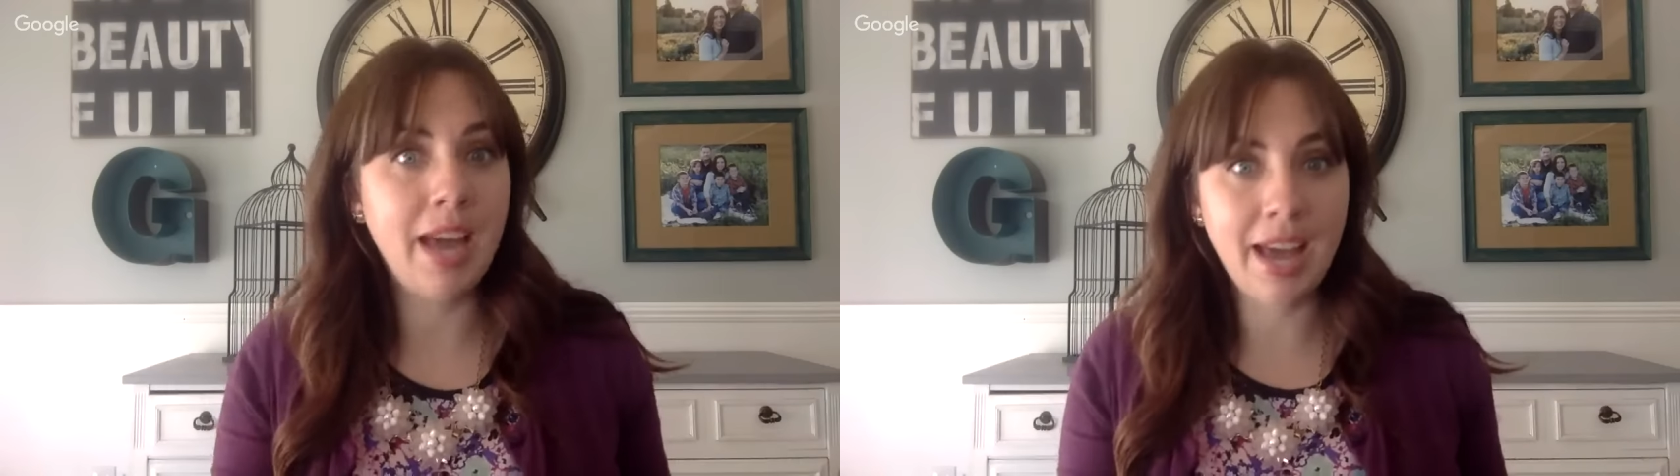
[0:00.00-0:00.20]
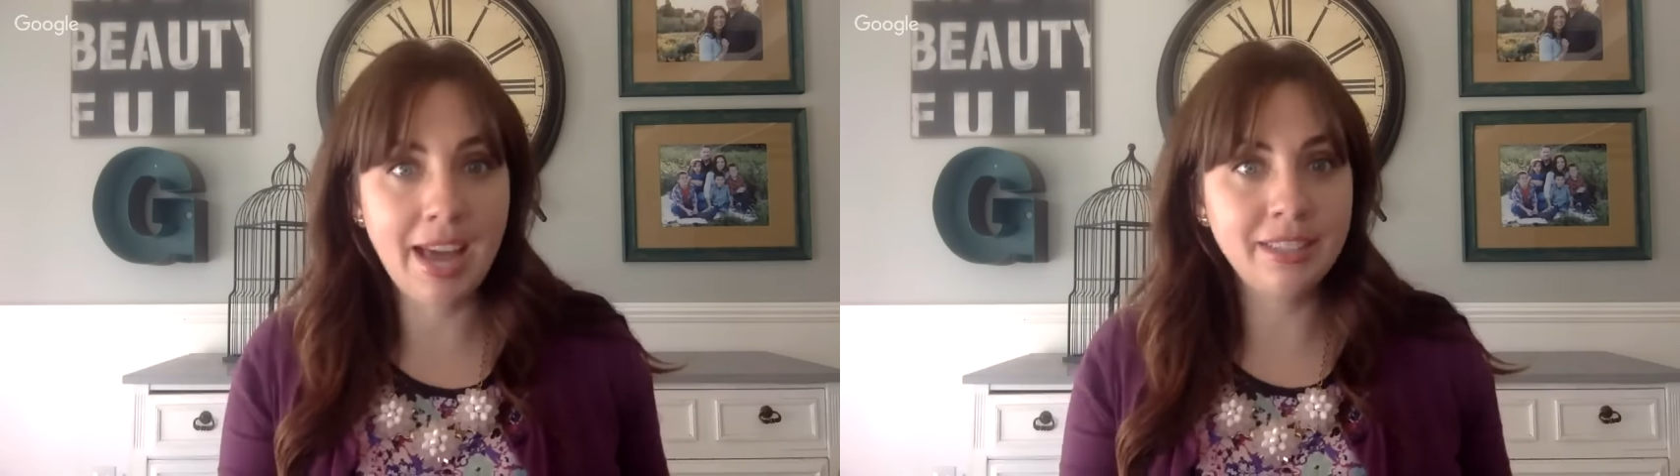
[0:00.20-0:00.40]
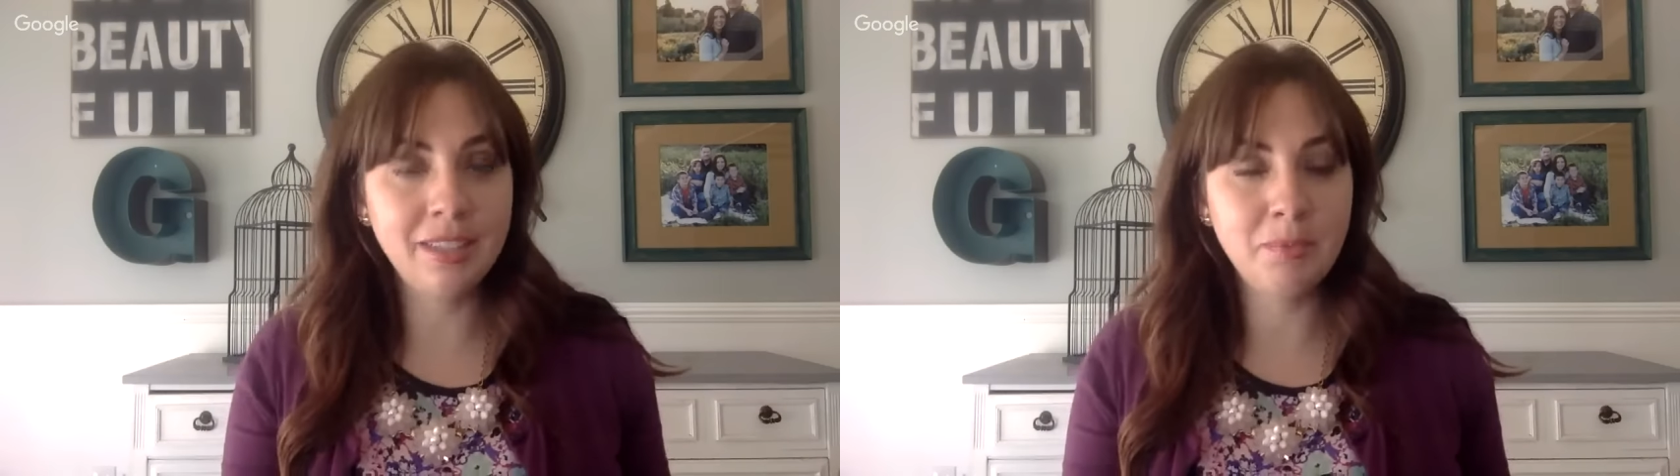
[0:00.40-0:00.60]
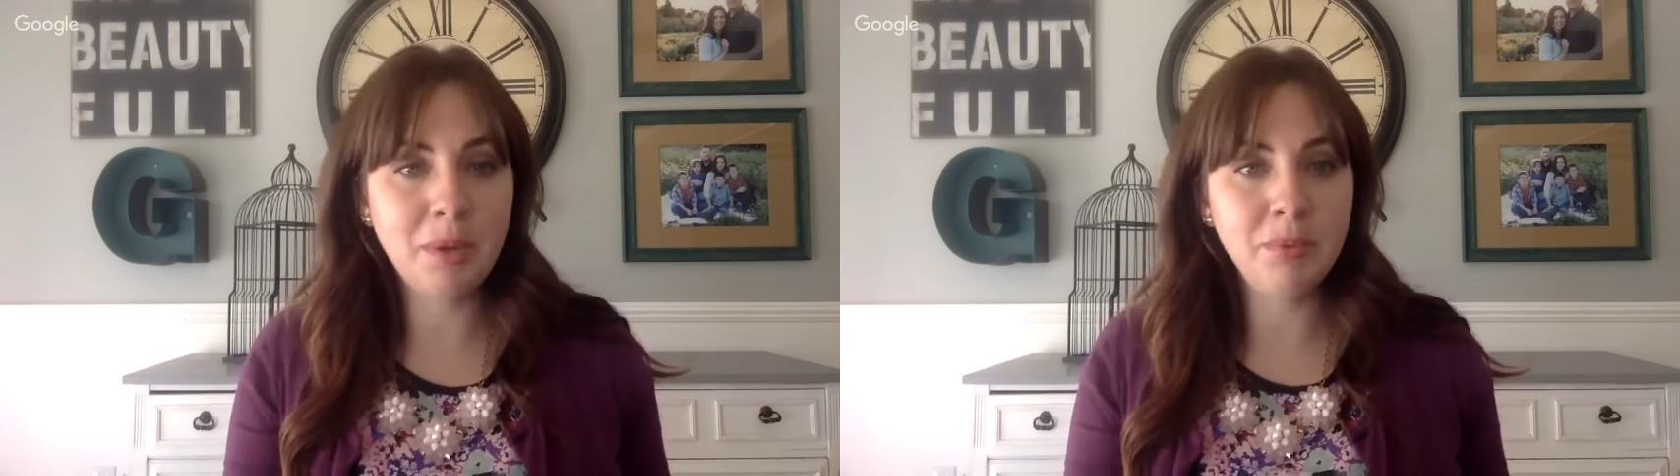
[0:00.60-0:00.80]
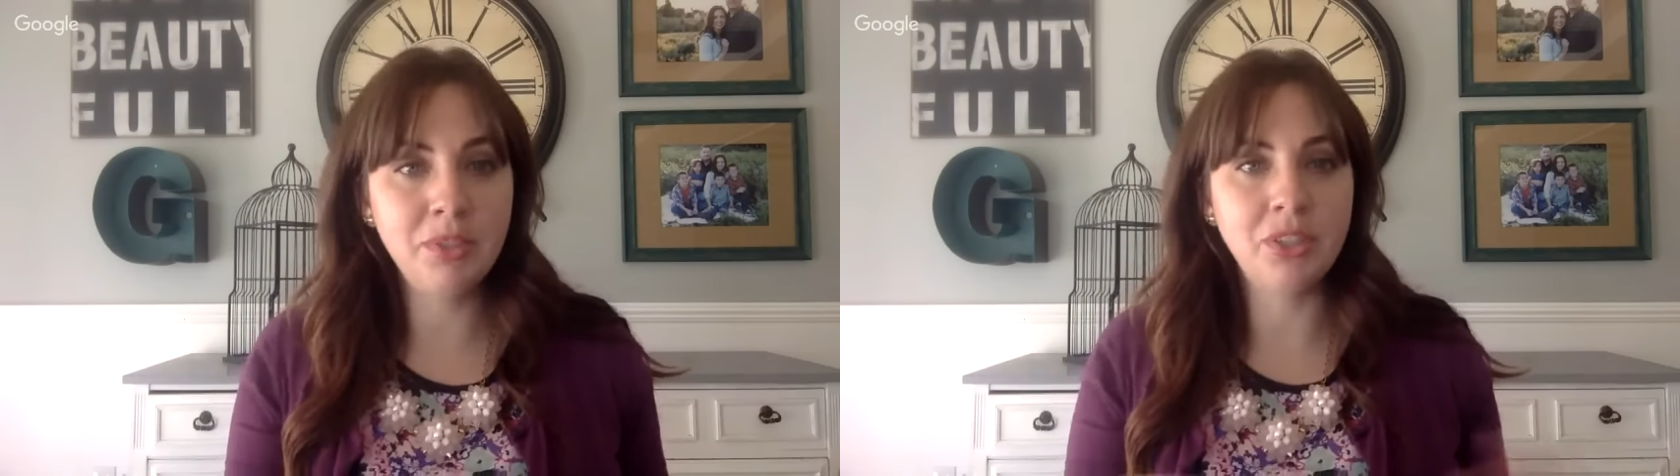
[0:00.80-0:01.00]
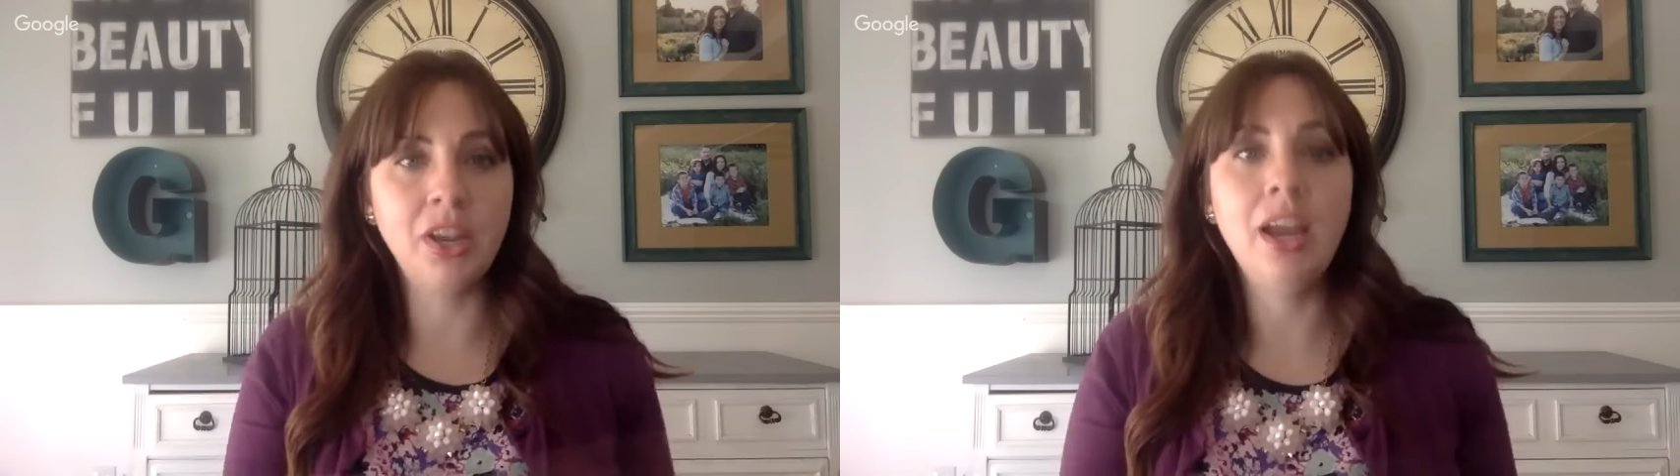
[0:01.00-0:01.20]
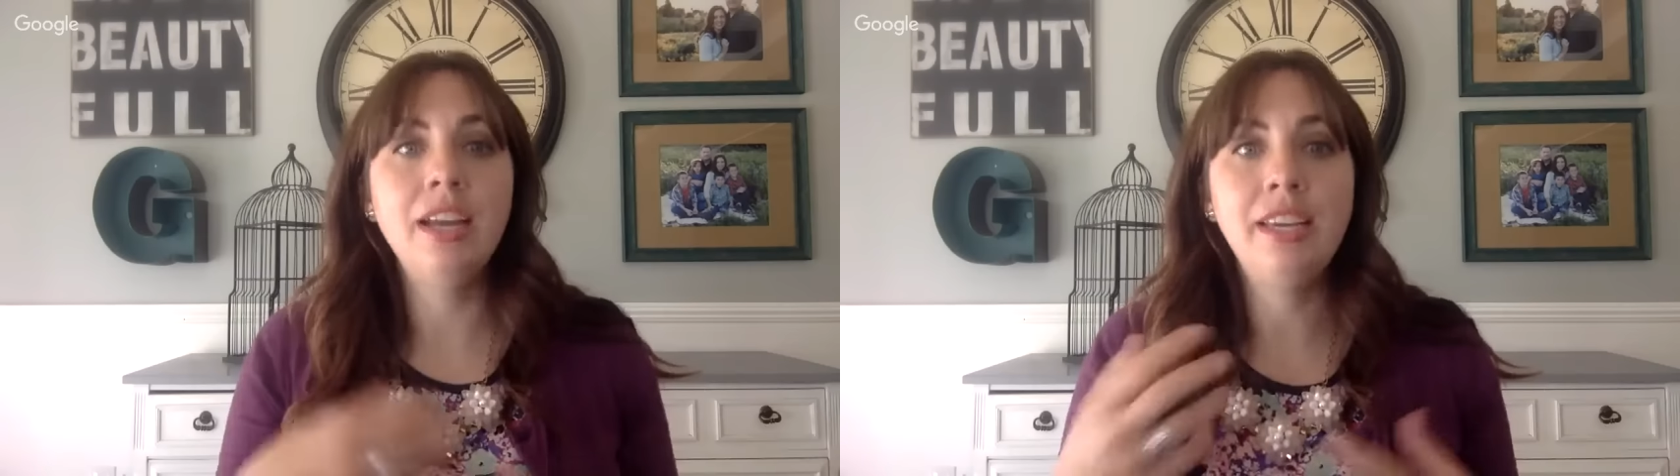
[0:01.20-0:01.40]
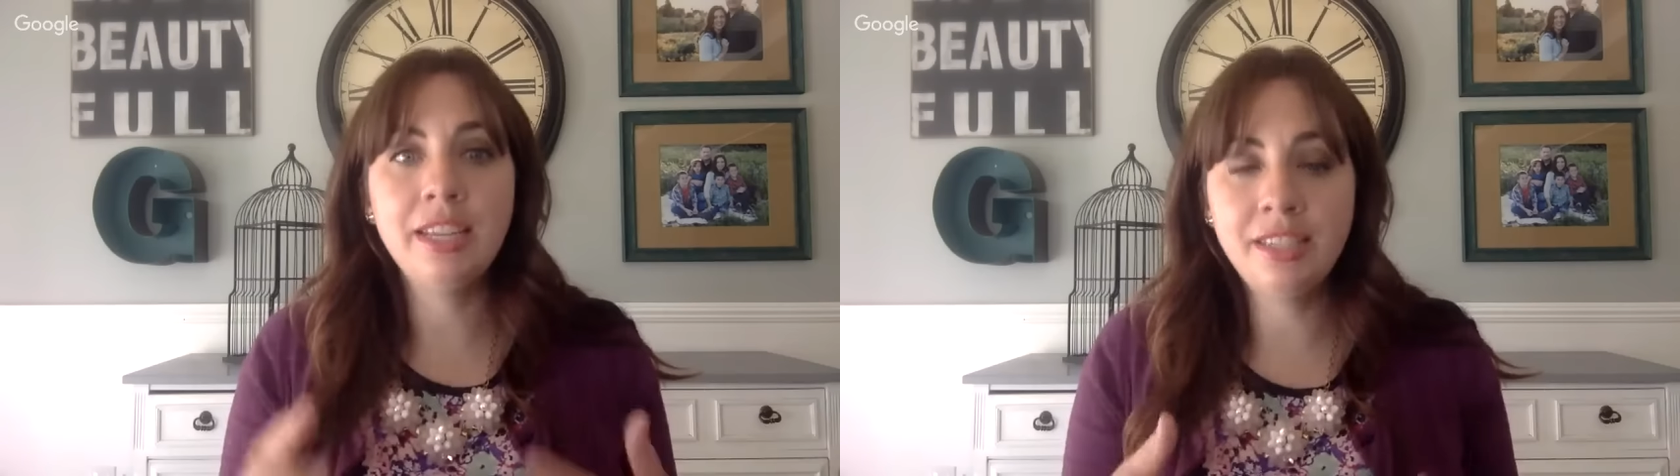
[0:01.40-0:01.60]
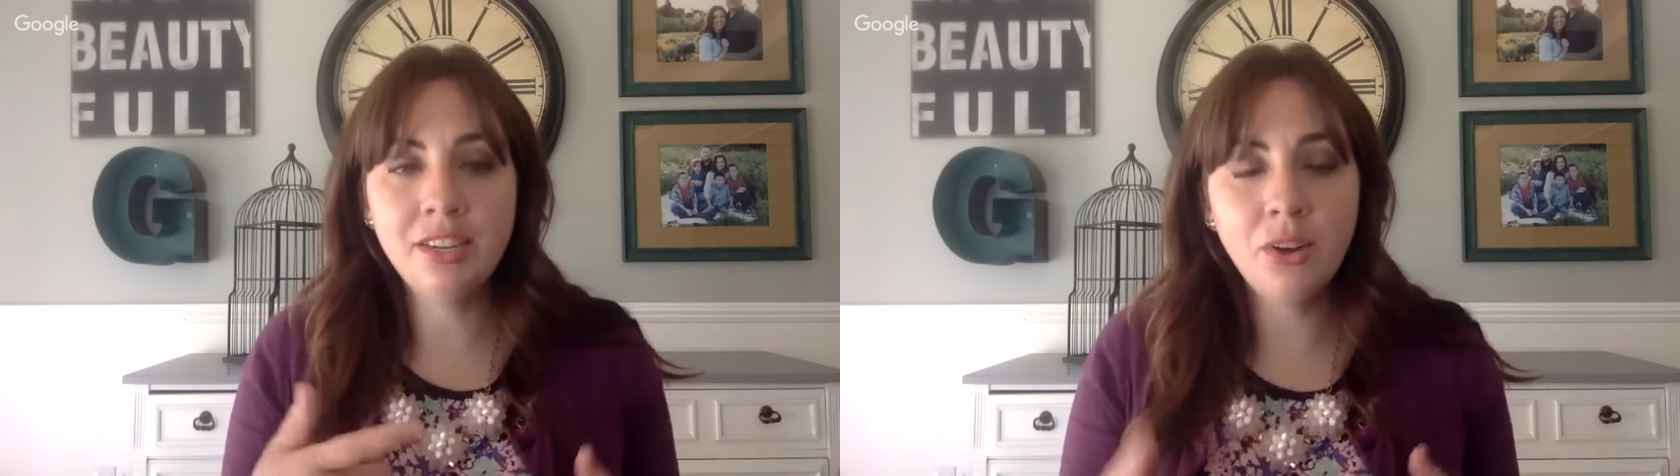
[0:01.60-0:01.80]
ask the publisher, get to